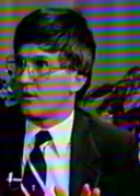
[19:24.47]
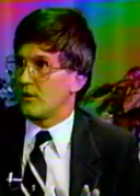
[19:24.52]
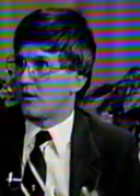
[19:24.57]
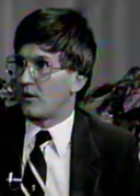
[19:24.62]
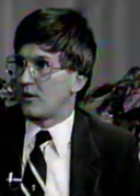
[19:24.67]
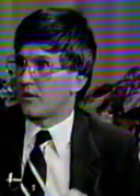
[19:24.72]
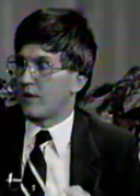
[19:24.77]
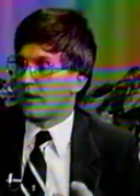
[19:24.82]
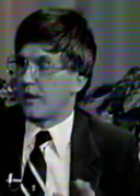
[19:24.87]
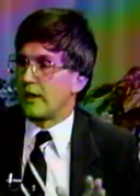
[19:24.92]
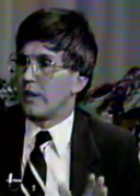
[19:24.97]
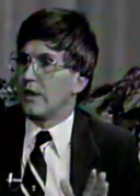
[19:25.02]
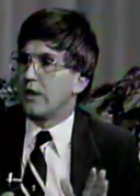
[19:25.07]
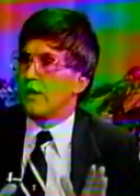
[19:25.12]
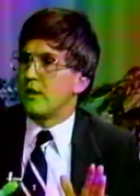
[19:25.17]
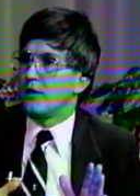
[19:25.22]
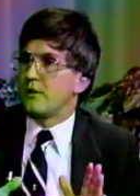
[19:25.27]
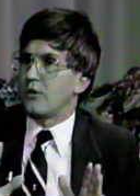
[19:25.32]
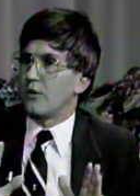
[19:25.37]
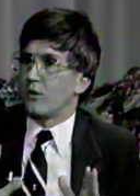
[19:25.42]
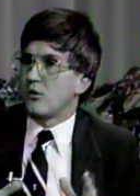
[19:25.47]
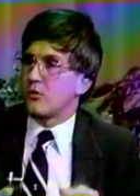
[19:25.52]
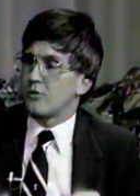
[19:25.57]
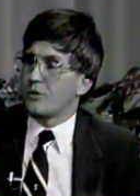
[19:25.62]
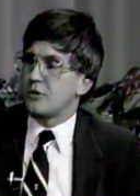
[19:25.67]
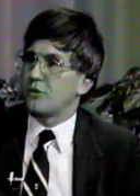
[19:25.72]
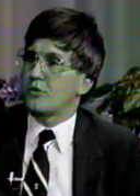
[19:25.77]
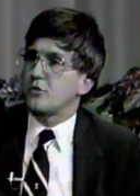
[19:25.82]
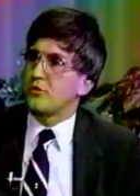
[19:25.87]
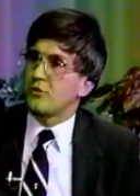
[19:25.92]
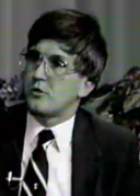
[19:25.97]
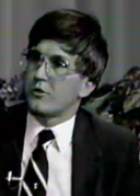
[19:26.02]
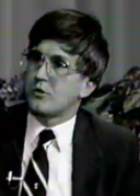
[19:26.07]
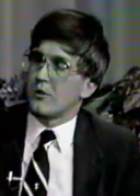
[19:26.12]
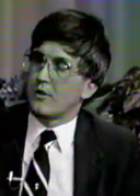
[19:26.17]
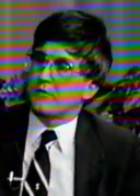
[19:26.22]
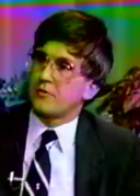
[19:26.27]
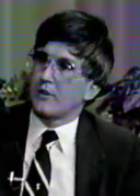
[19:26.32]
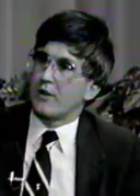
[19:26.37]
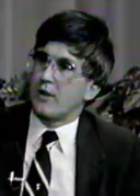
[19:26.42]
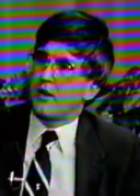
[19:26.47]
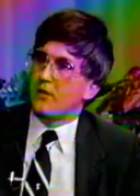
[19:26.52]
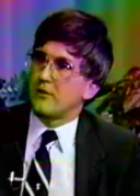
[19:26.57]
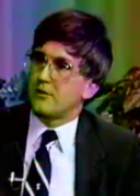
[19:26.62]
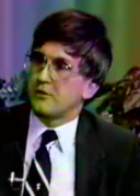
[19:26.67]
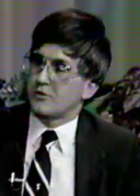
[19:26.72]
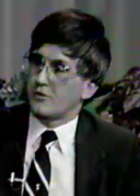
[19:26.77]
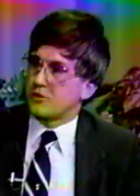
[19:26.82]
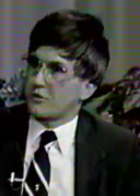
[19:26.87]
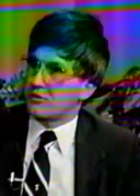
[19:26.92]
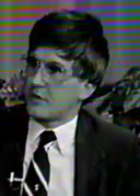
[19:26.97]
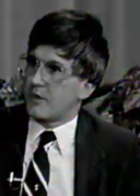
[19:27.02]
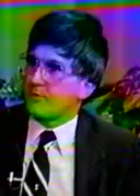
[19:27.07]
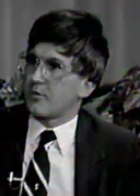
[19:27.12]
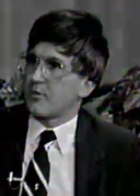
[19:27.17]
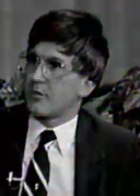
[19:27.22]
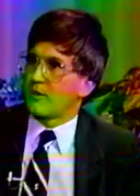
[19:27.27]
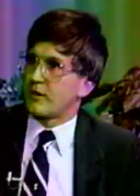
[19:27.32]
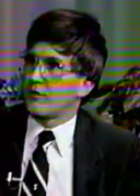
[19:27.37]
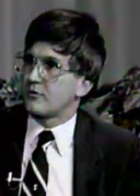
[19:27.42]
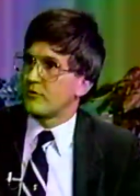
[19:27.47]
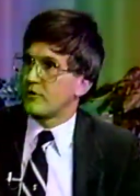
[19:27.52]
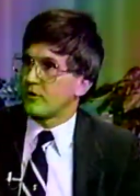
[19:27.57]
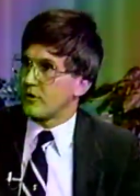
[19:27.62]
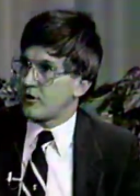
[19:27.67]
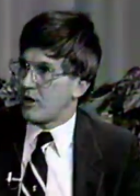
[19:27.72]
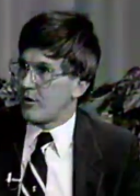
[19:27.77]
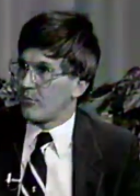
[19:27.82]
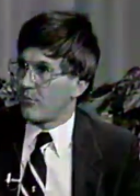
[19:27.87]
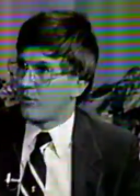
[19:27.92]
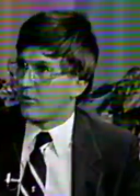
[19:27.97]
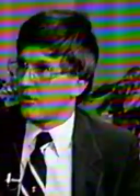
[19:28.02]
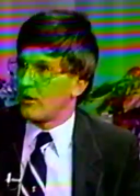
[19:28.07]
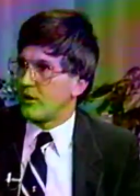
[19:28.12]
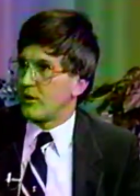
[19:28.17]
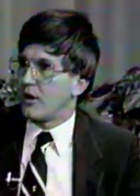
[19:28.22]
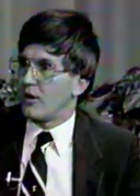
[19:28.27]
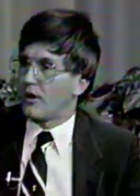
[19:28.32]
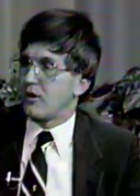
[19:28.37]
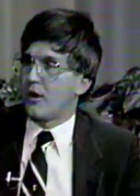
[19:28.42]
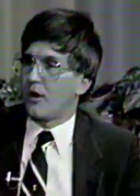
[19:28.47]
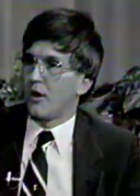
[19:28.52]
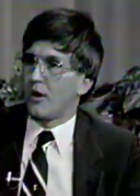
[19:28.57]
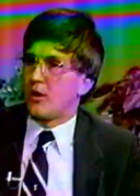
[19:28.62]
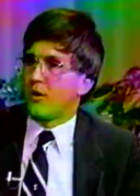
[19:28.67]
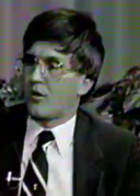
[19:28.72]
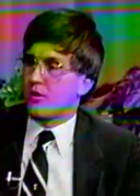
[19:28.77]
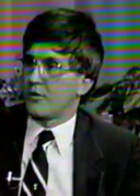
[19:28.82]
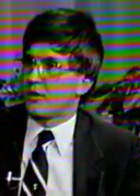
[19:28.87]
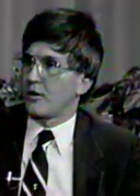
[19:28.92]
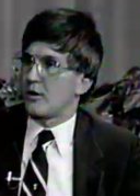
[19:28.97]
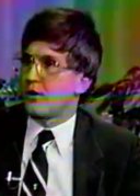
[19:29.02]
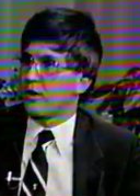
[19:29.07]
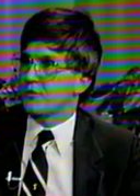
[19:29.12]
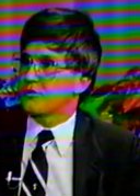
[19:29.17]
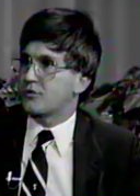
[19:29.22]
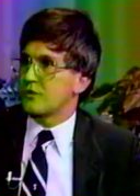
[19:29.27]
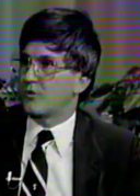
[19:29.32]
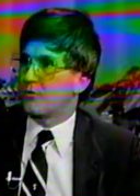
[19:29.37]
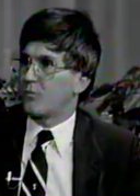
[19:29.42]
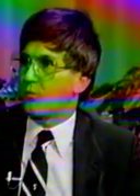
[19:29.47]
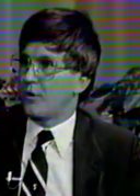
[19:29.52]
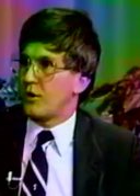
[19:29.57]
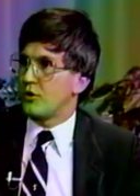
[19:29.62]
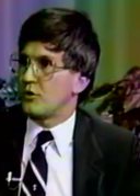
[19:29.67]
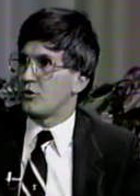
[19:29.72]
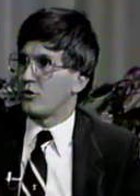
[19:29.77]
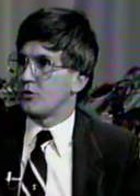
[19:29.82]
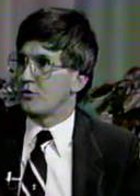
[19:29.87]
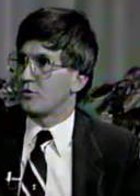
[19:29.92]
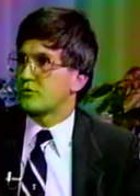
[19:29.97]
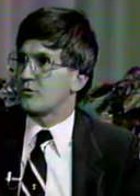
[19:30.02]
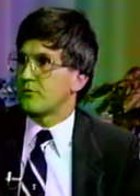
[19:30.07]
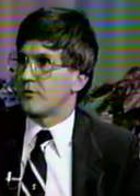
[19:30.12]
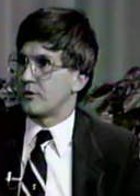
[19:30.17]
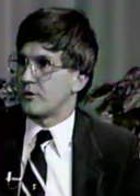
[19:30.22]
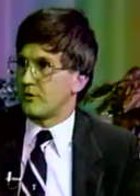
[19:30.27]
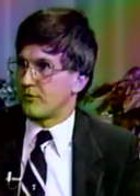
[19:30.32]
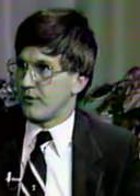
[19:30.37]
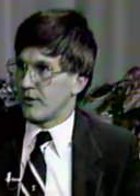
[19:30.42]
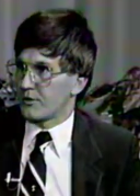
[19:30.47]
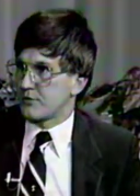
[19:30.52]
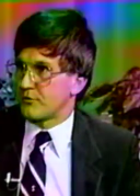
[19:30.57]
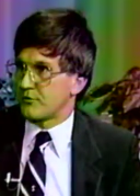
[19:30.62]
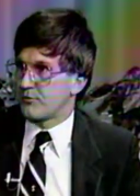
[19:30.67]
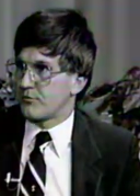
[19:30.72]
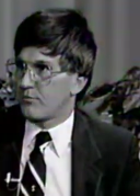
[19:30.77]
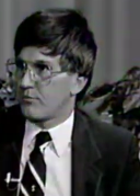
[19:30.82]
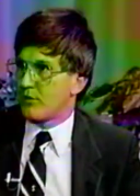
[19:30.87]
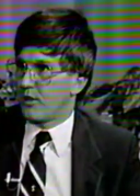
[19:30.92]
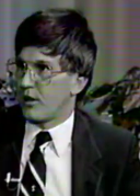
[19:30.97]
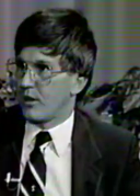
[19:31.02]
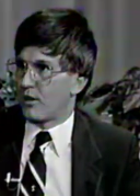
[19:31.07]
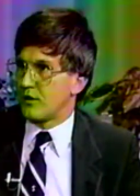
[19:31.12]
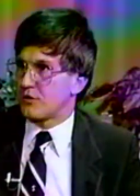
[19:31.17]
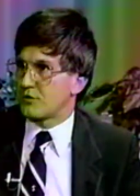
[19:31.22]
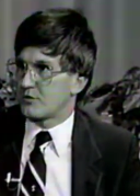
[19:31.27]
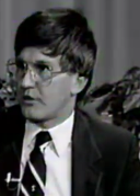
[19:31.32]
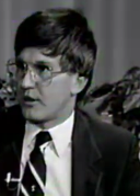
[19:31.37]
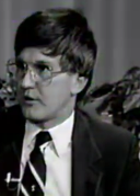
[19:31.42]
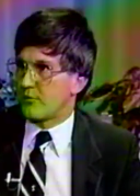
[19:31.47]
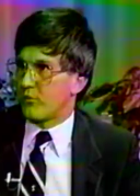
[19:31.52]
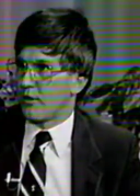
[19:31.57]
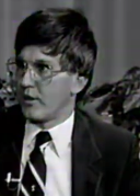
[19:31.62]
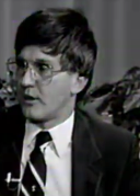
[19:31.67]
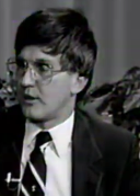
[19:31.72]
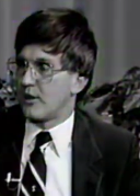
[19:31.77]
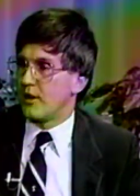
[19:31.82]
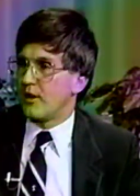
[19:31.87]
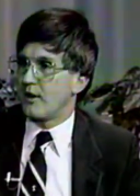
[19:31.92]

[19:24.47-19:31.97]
Okay, the only two that are left out, and this is an example I give to a couple, uh, are the guns that we use from a defensive uh, standpoint.